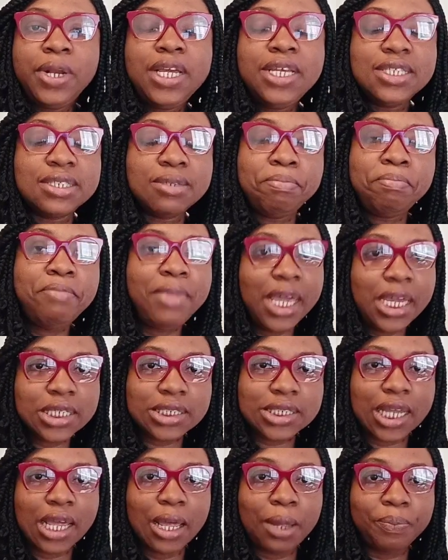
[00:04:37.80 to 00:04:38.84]
please
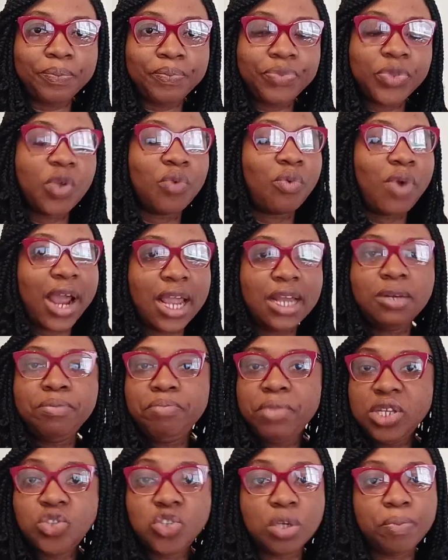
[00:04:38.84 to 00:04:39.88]
make them,
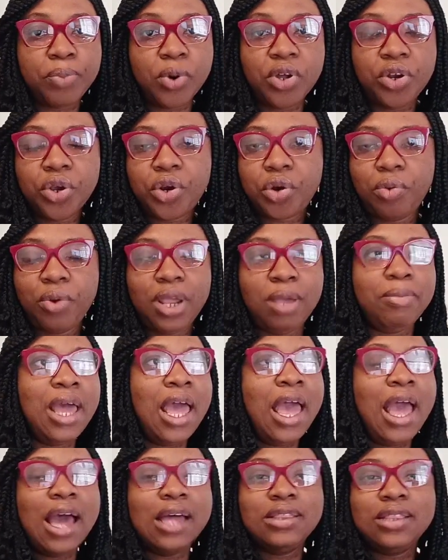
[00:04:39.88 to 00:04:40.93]
right? Mix your
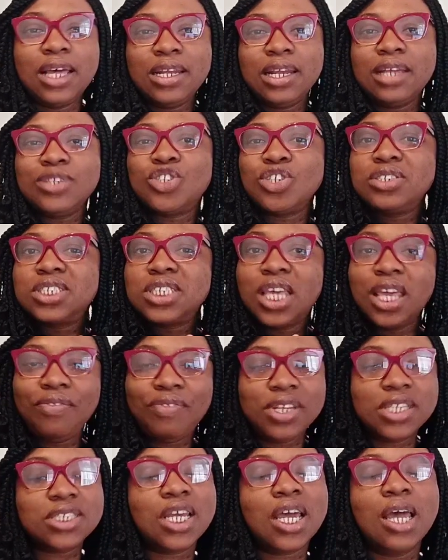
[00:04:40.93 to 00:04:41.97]
buttercream and then just
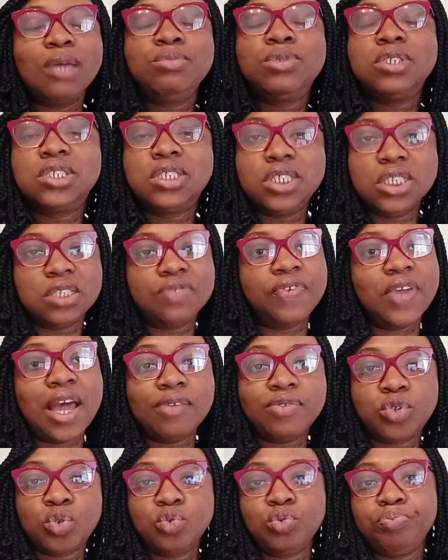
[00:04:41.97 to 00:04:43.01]
give it time to sit. If
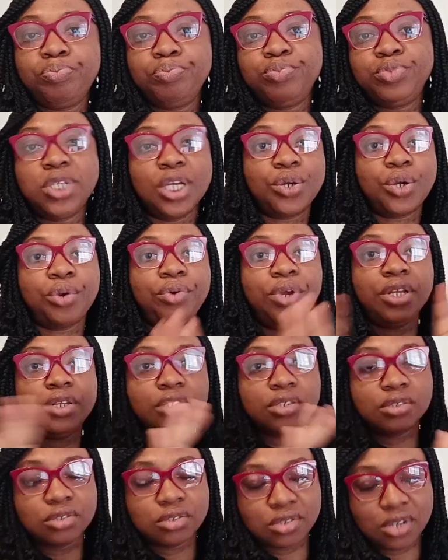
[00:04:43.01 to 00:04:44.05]
you have to
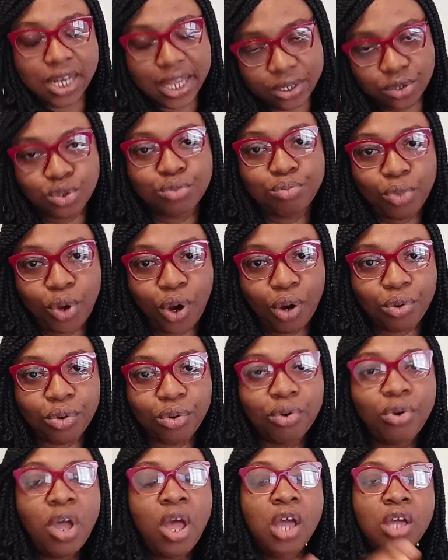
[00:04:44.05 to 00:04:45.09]
decorate like
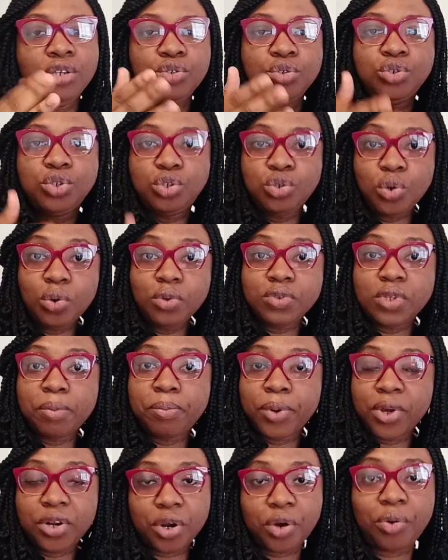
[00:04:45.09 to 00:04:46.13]
tomorrow, you do
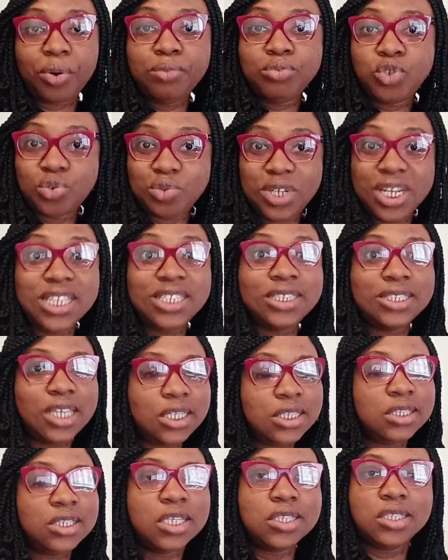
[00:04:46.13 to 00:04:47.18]
the buttercream today,
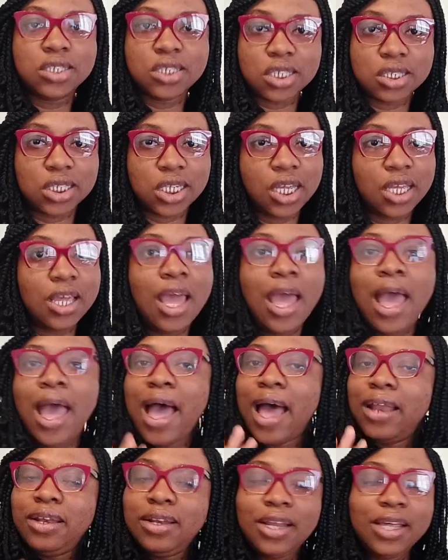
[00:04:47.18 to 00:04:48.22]
tint it today,
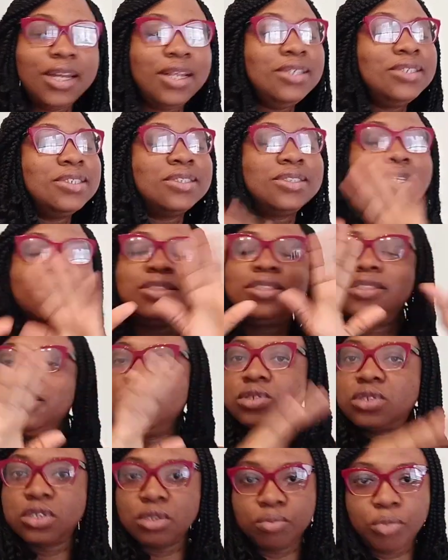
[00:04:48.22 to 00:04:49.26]
and let it sit
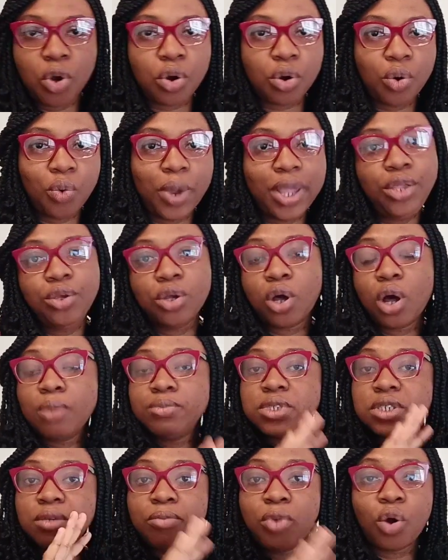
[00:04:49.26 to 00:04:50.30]
till tomorrow. When you
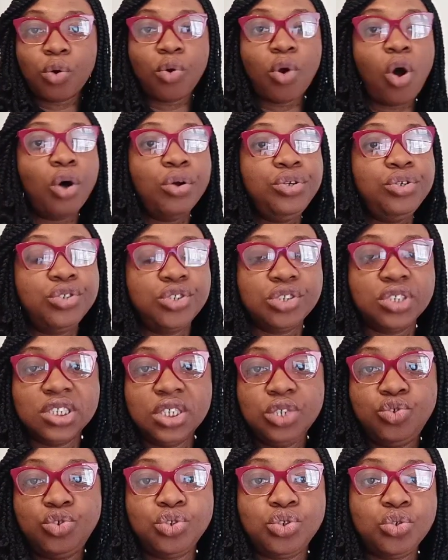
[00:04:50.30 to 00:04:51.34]
come tomorrow, all you
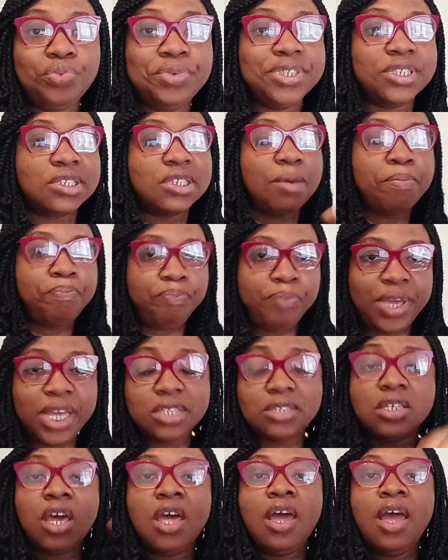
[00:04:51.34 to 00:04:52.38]
just need to do is to
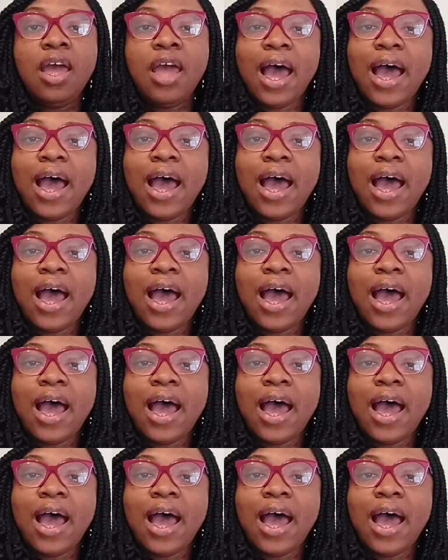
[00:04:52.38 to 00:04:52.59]
beat